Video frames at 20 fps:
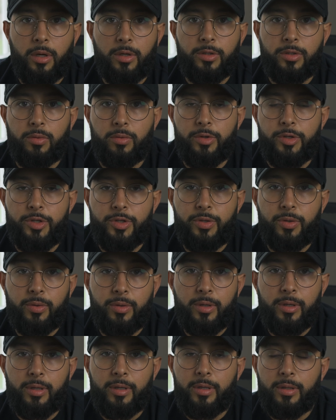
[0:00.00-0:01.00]
Long story
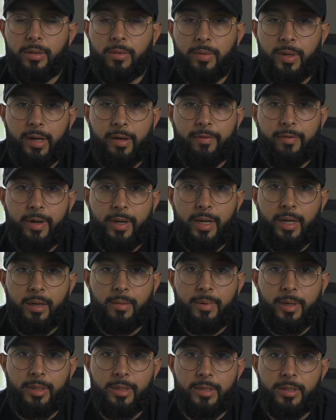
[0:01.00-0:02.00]
short, the way I found out
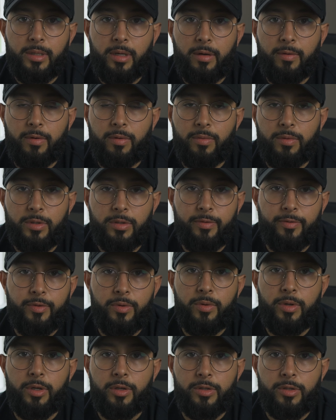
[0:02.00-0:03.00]
about Discover was a
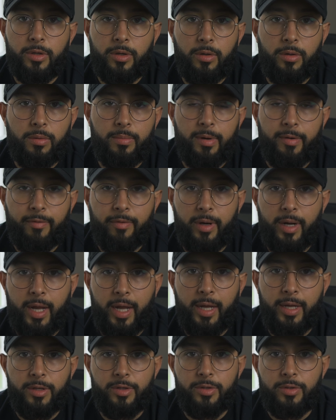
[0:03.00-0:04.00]
few years ago. My friend
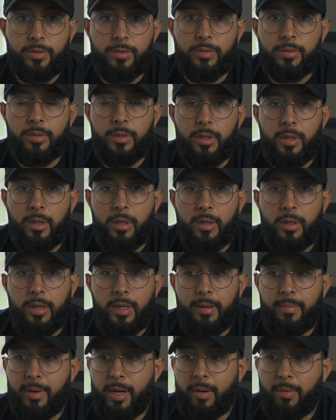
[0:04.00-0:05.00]
Andrew,
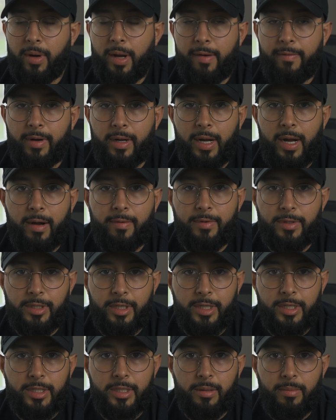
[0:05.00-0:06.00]
him and I were having a
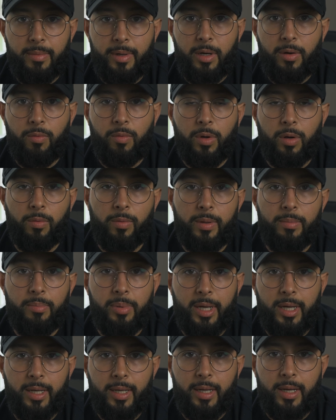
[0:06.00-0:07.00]
conversation about where we
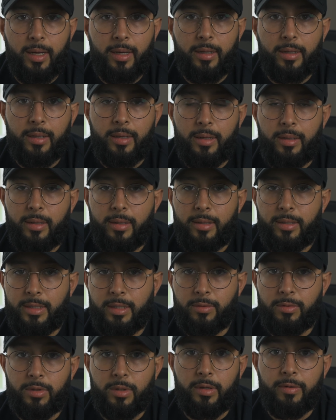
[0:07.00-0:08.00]
bank at, because
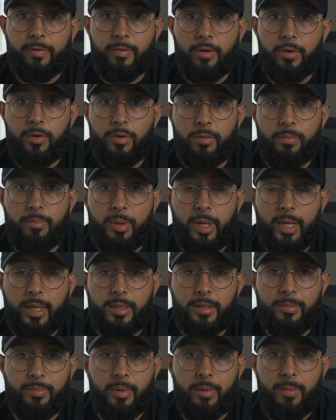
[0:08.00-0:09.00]
I was looking for a new
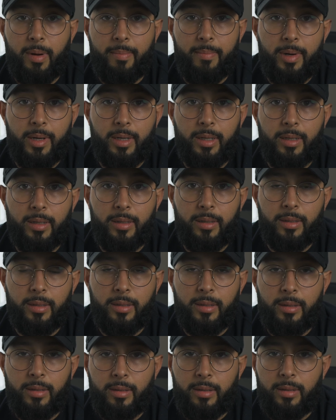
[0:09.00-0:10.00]
bank to put my money
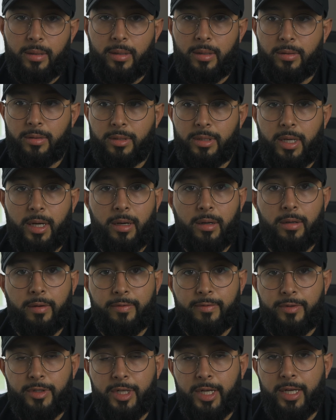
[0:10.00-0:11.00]
in. I was tired
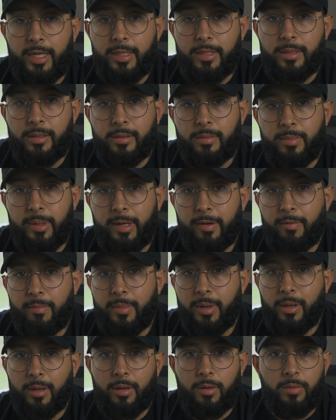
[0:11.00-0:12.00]
of Chase and Bank of
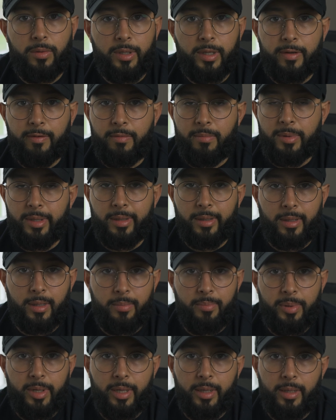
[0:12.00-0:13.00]
America only giving me like
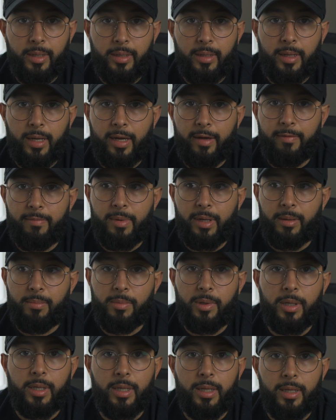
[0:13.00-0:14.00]
a penny to have my
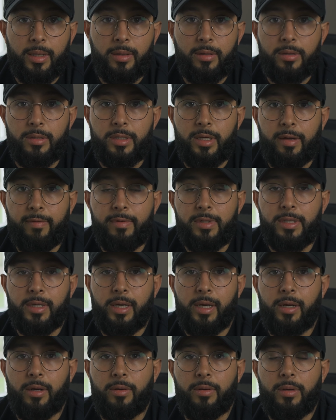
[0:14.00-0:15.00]
money in their savings
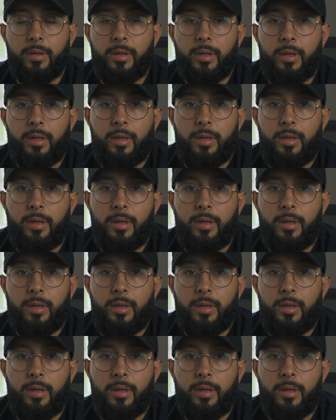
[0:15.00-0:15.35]
account.